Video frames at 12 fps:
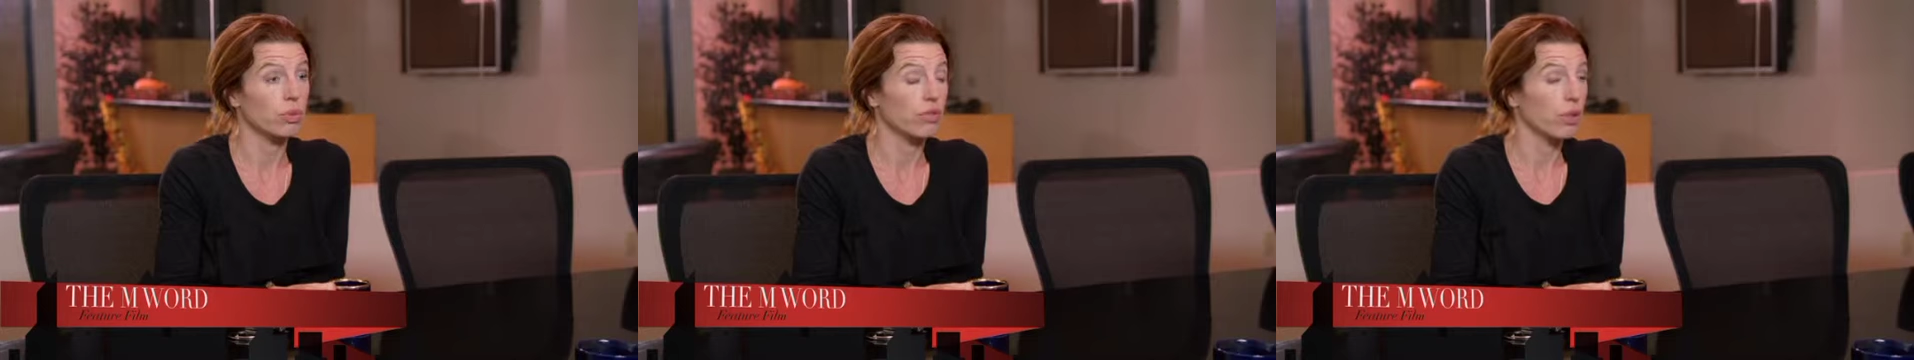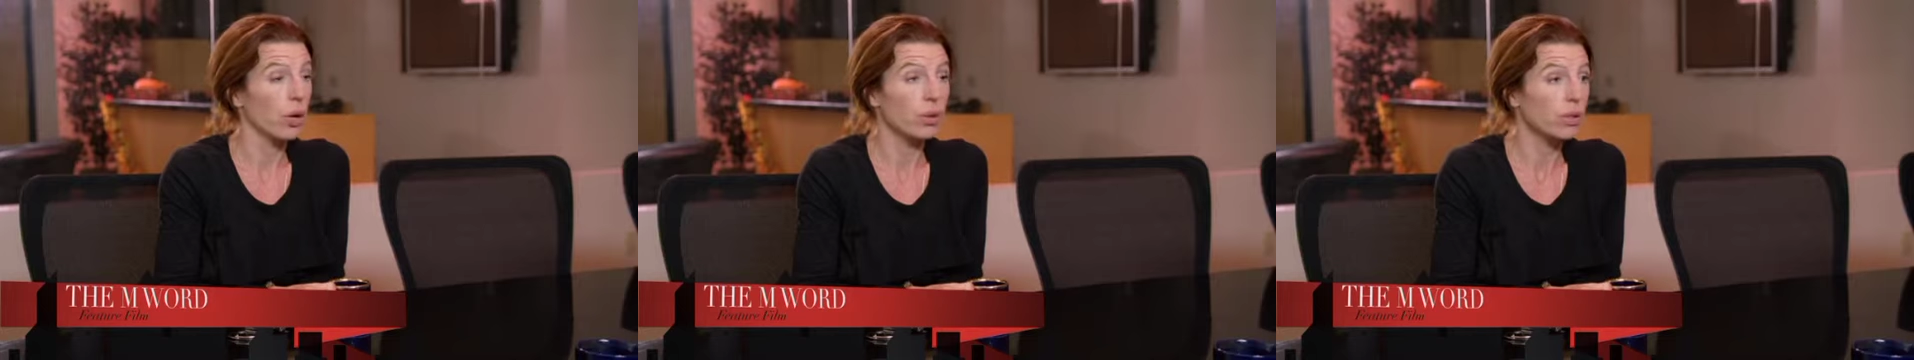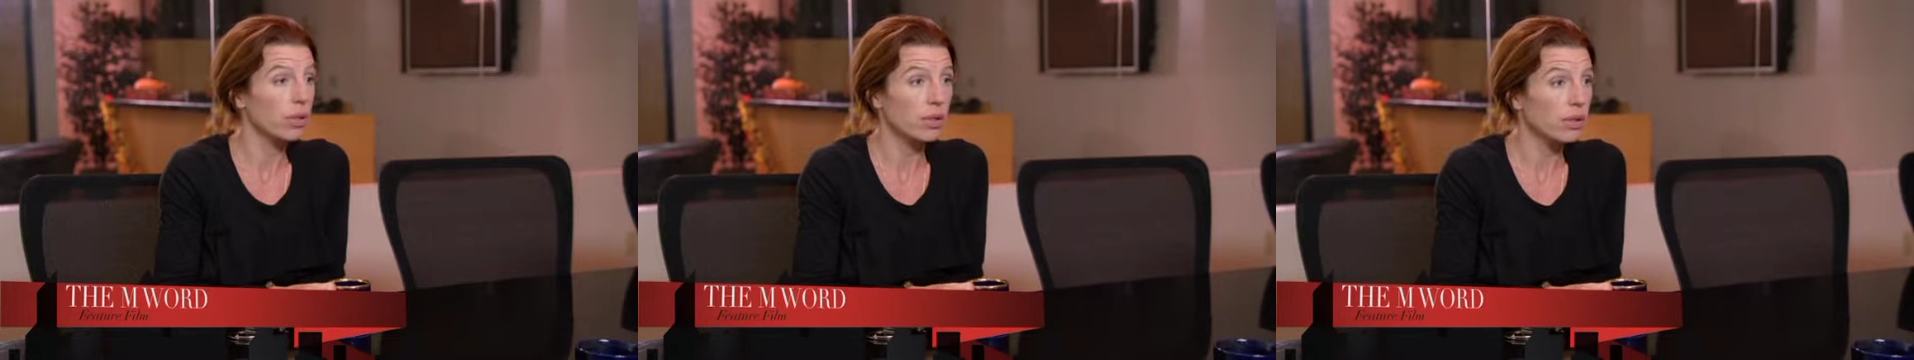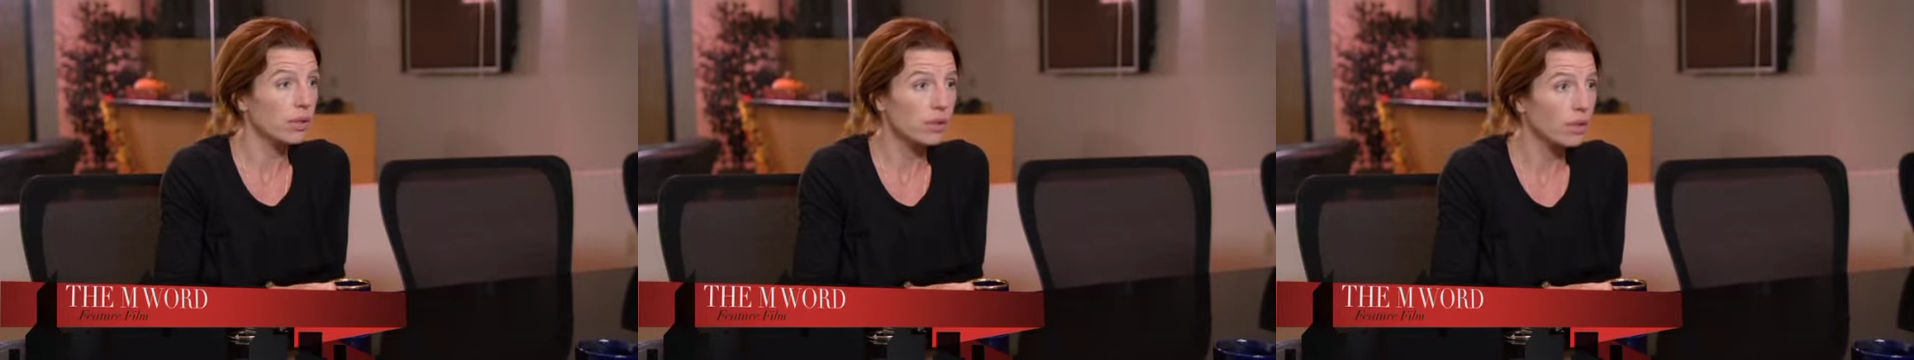Revoke
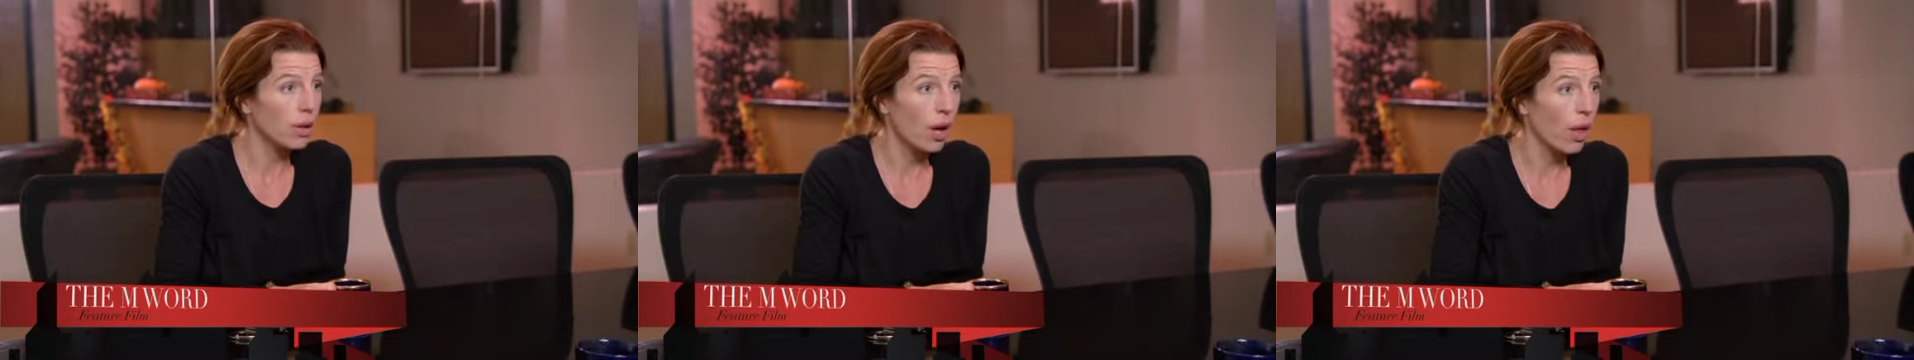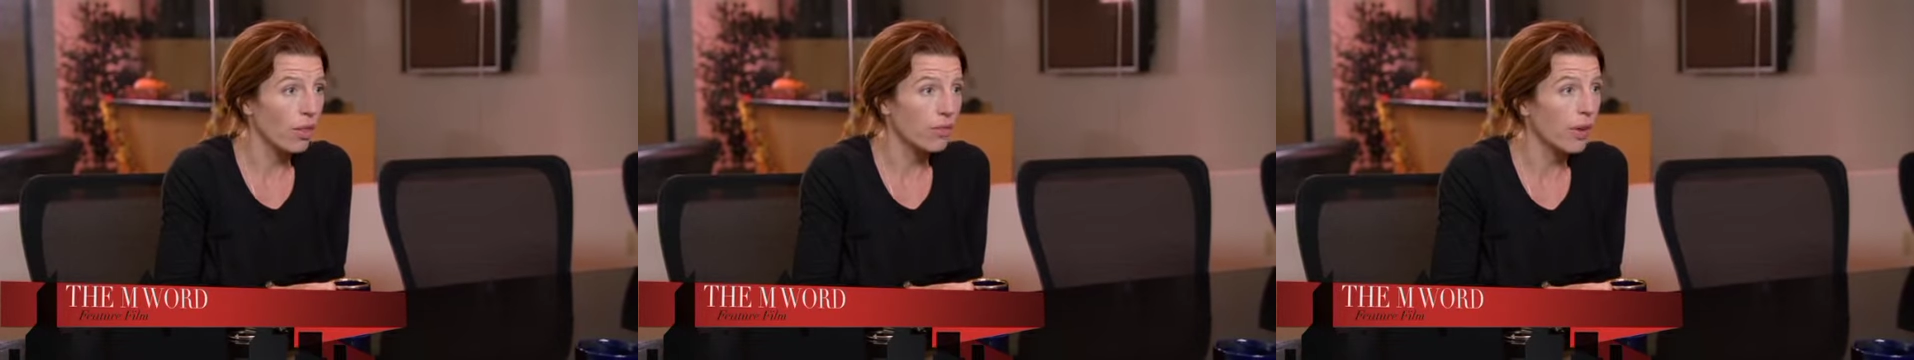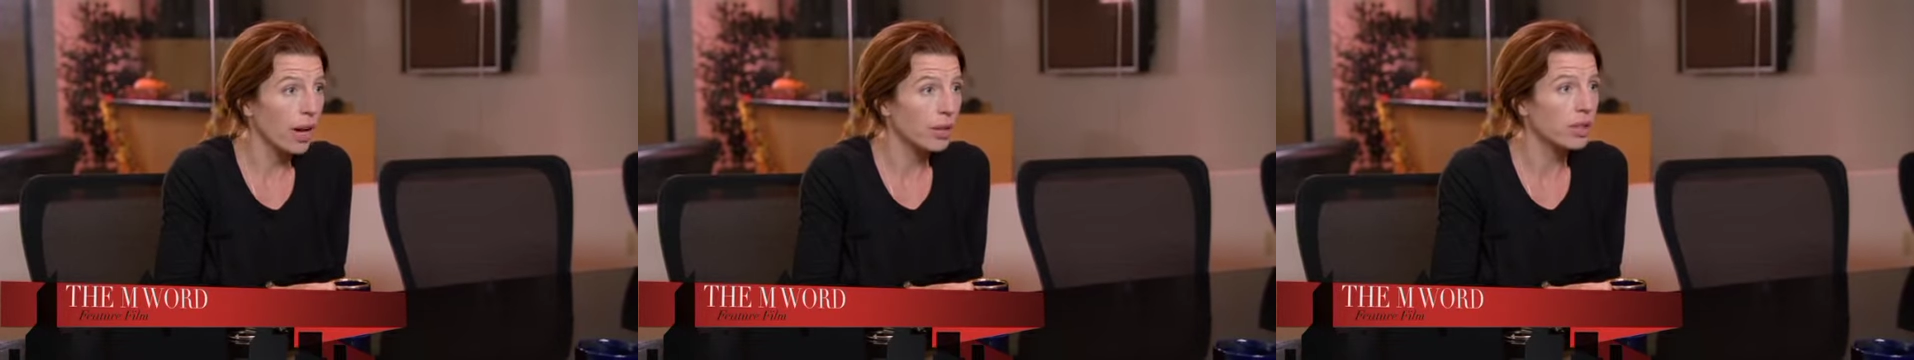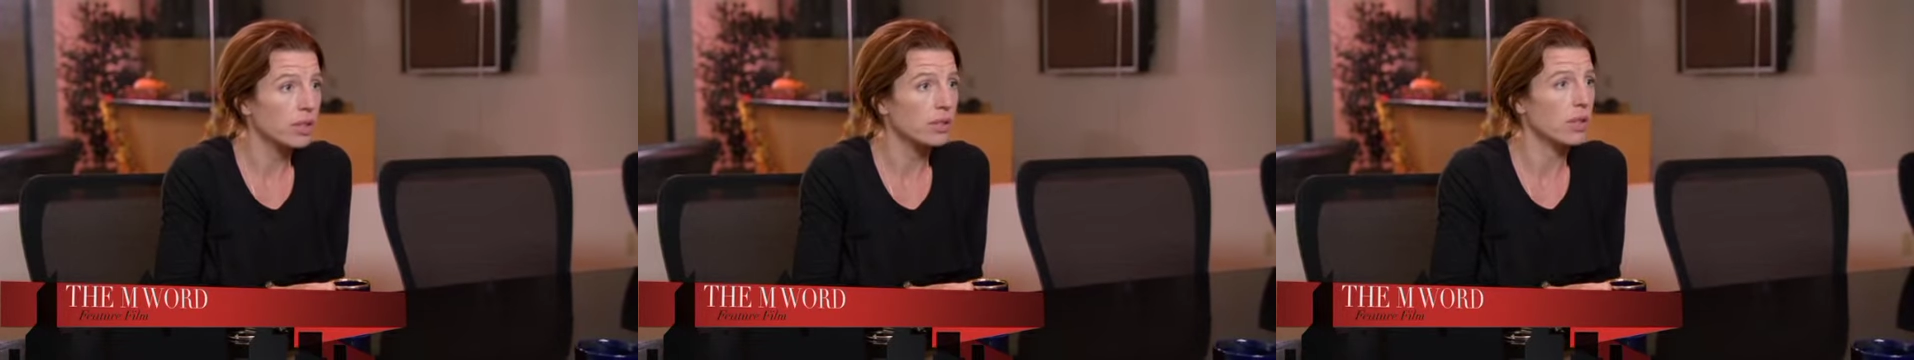all the
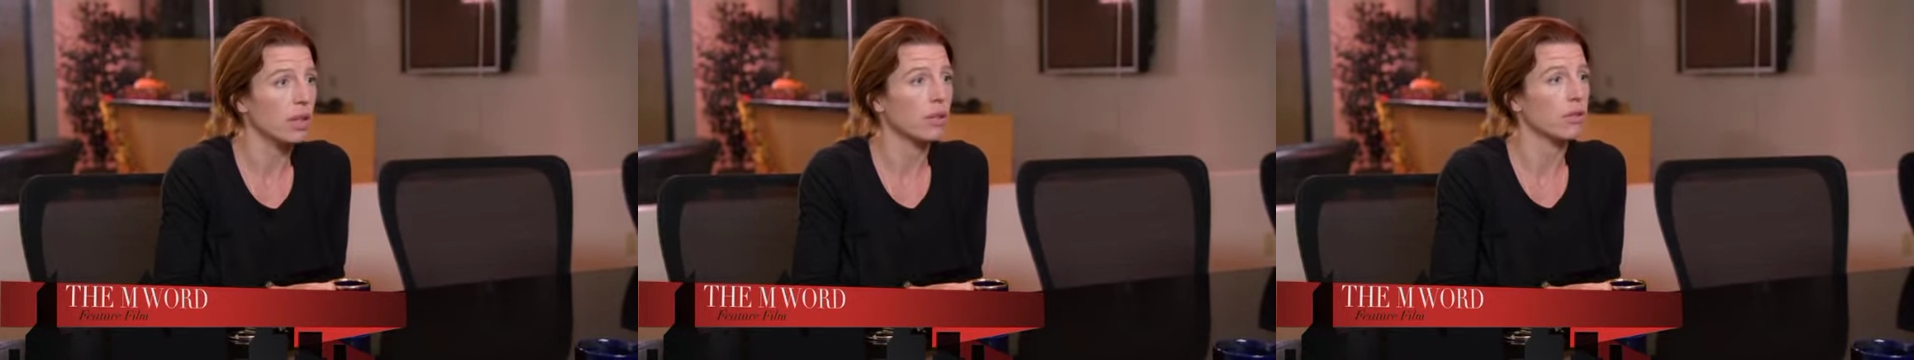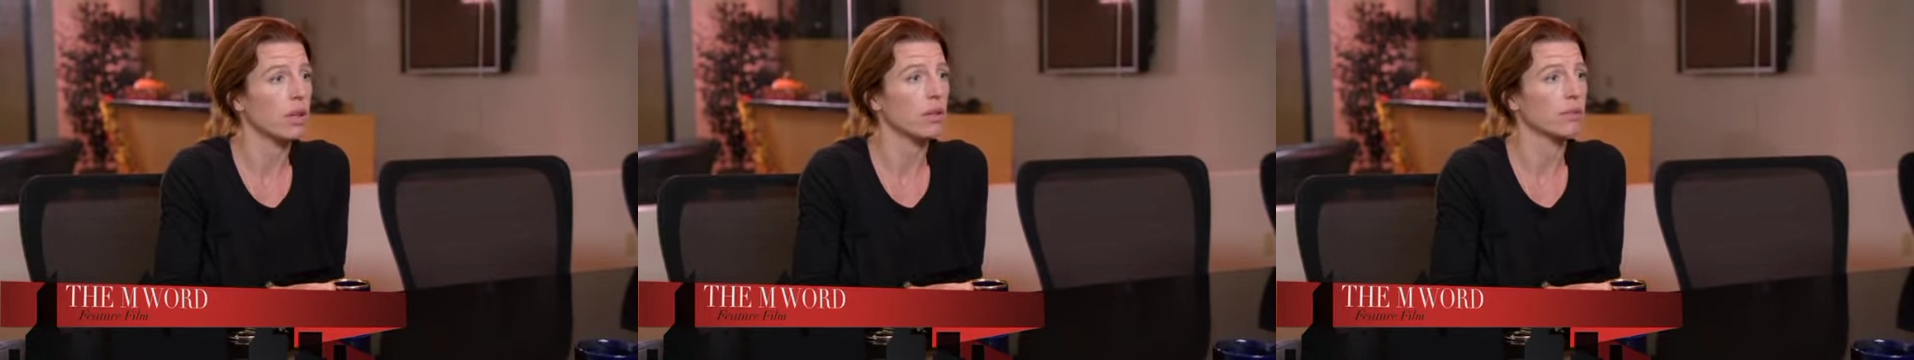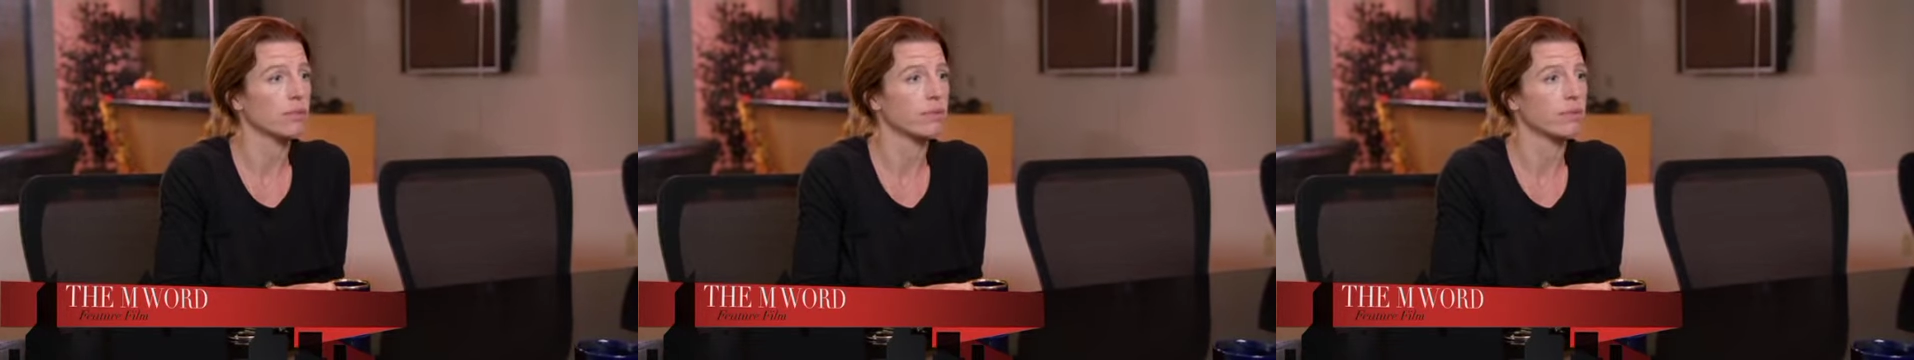firings that we did.